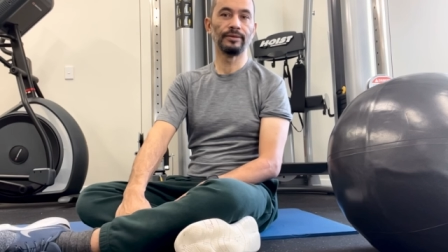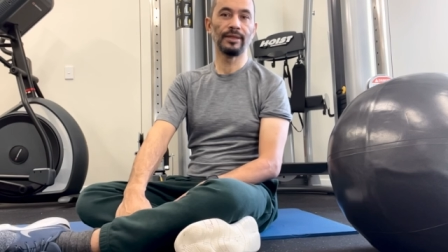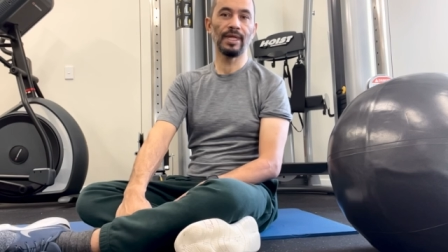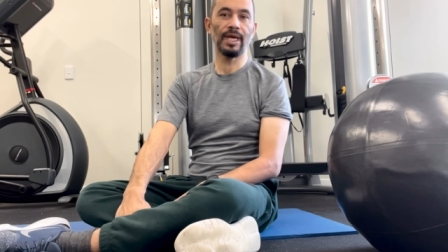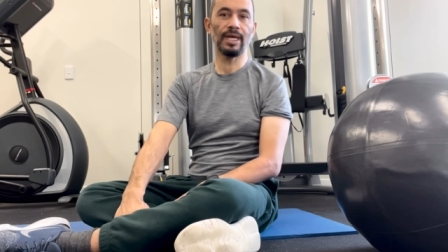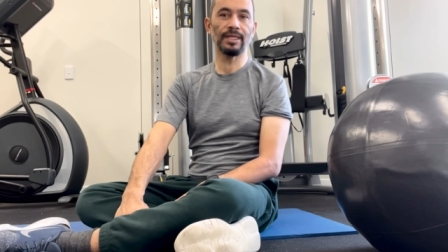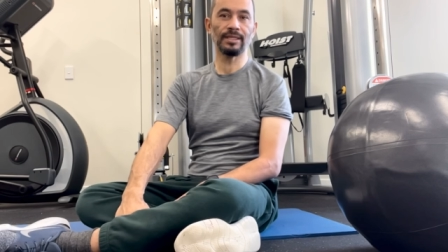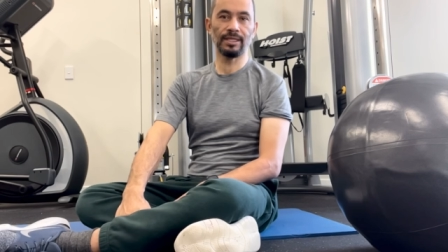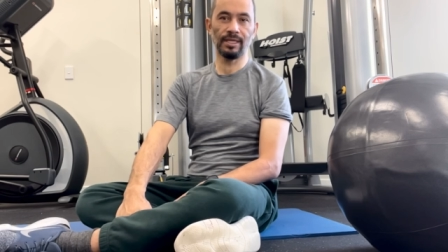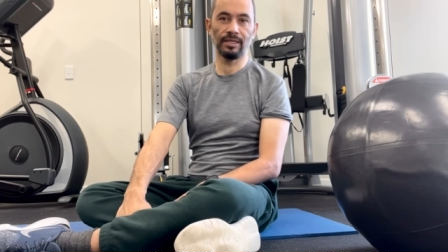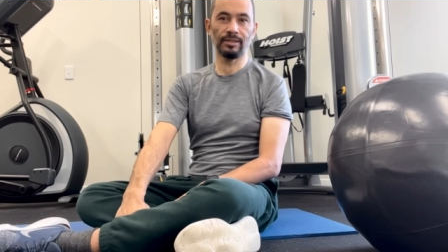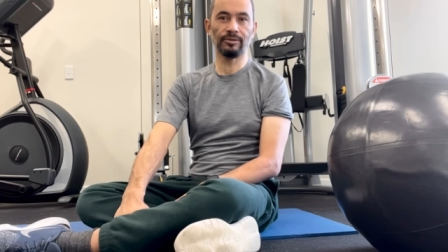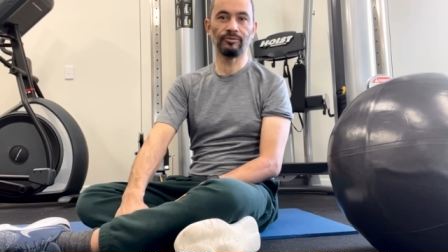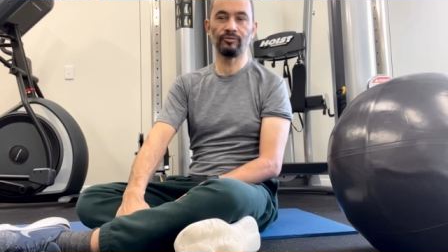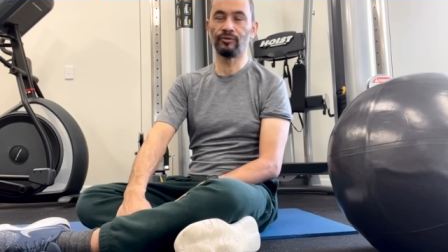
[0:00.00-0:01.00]
that's
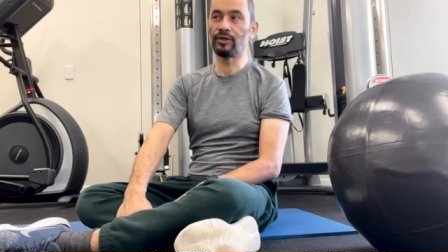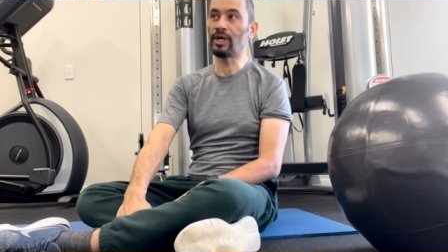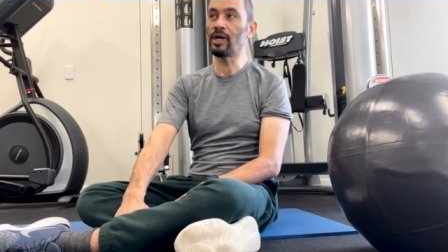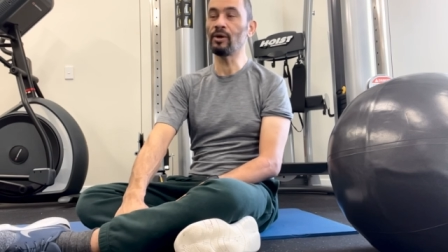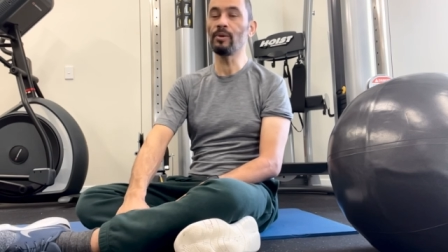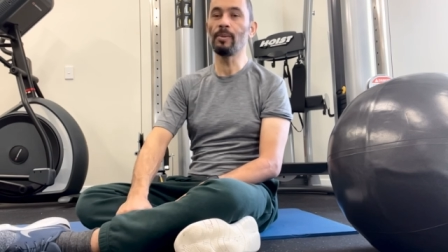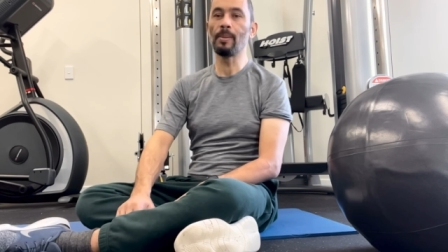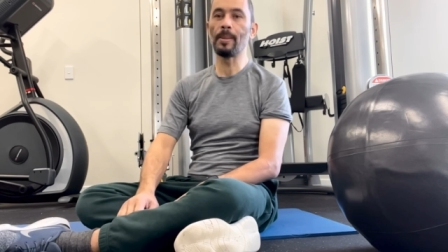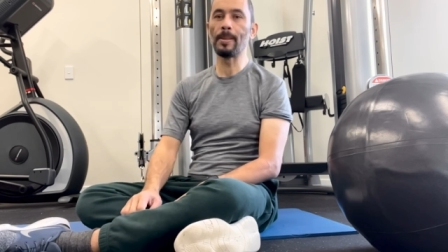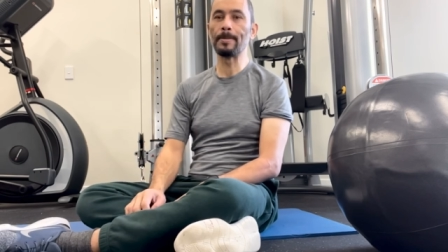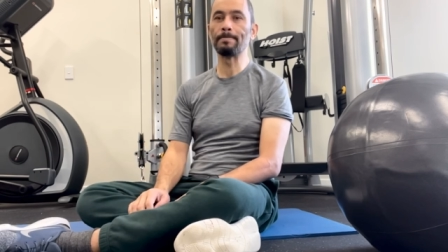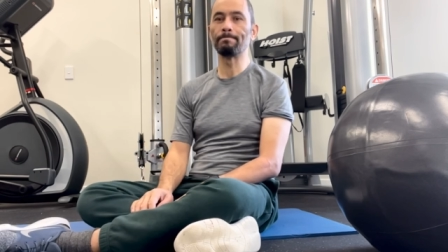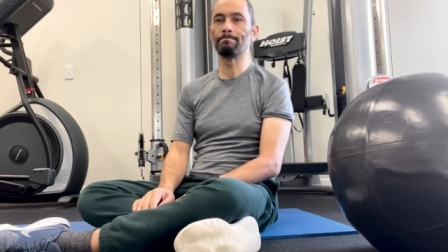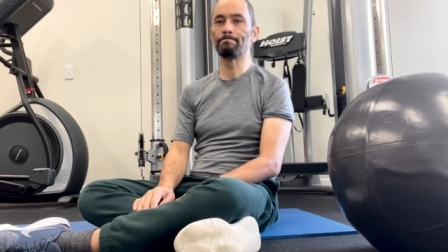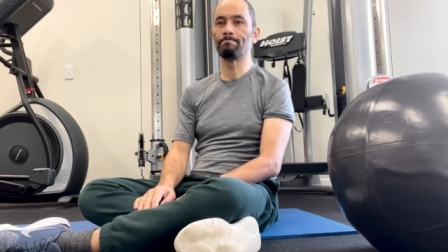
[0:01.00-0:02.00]
it for now.
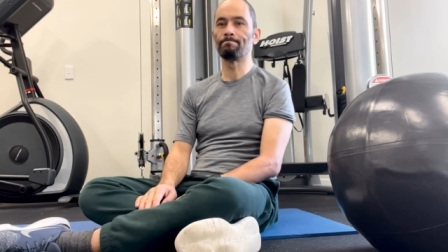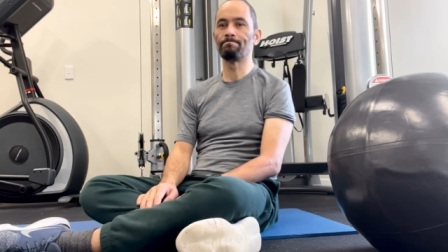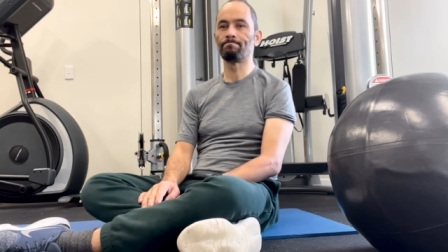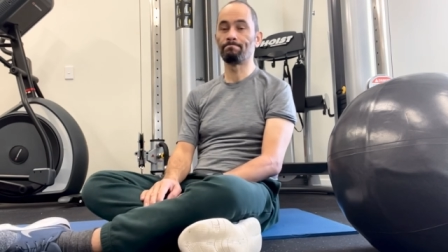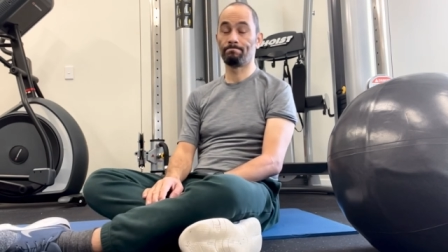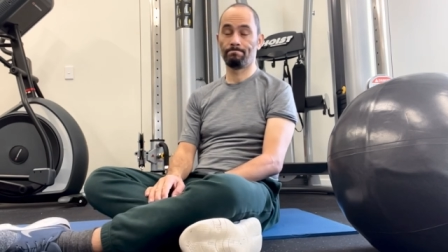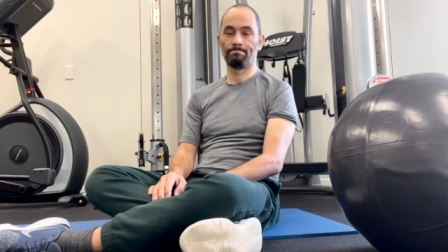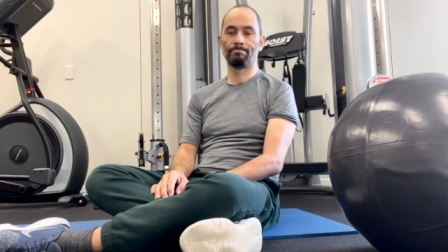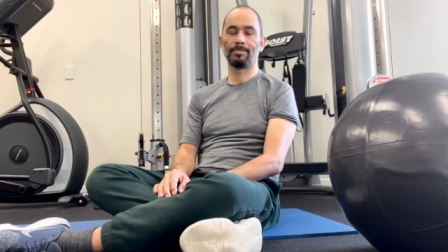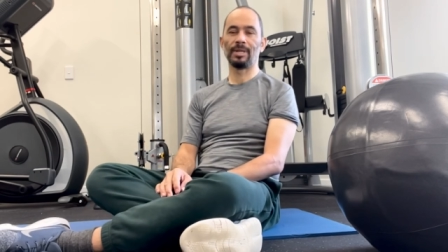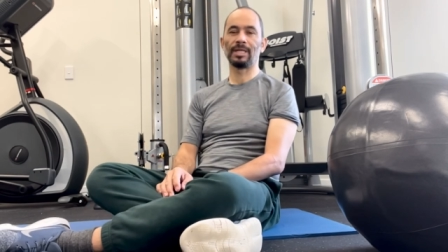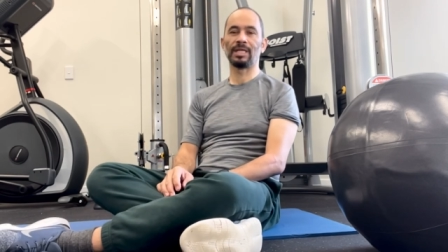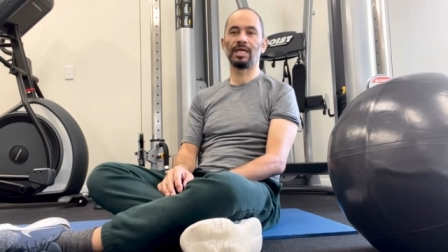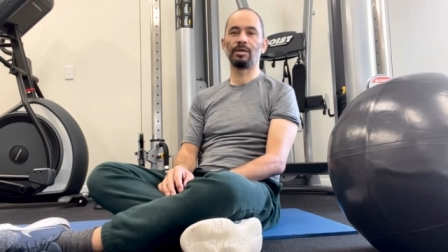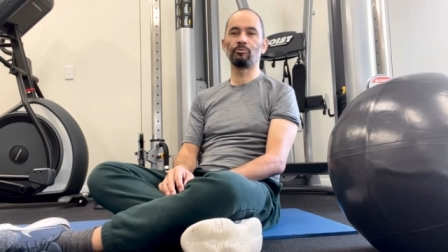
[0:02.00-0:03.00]

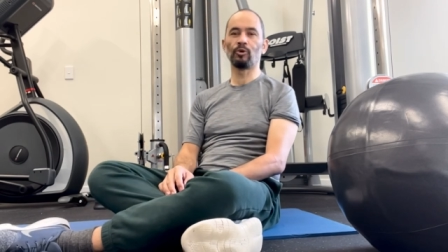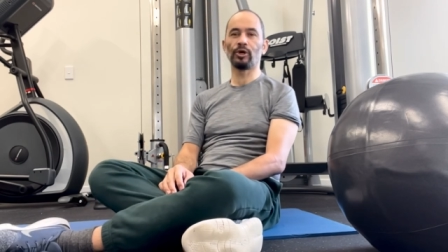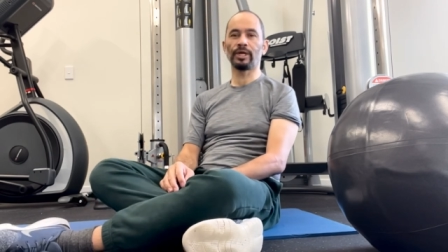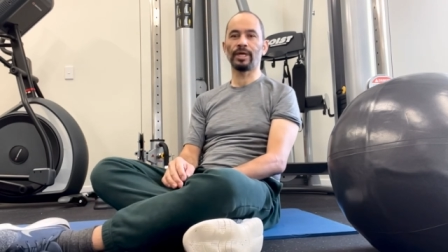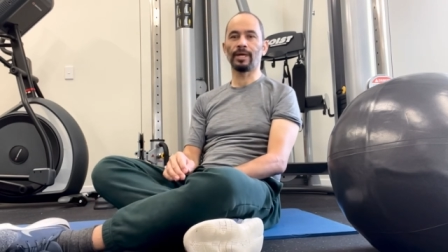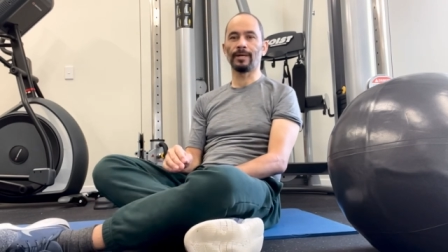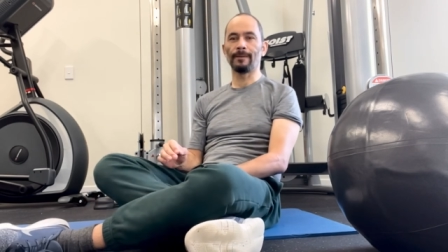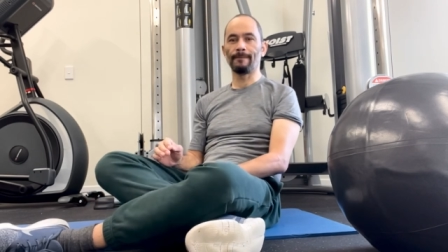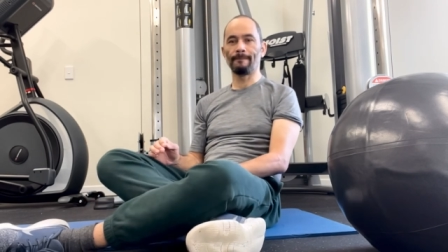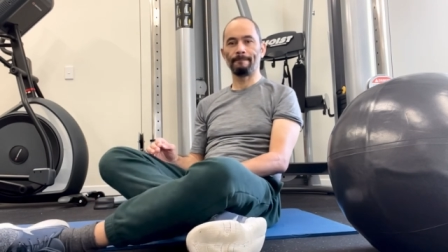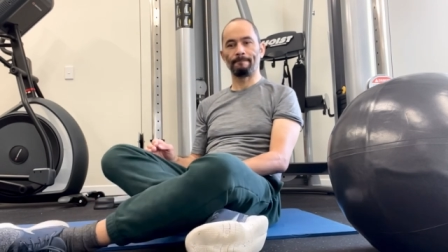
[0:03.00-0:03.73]
Keep working.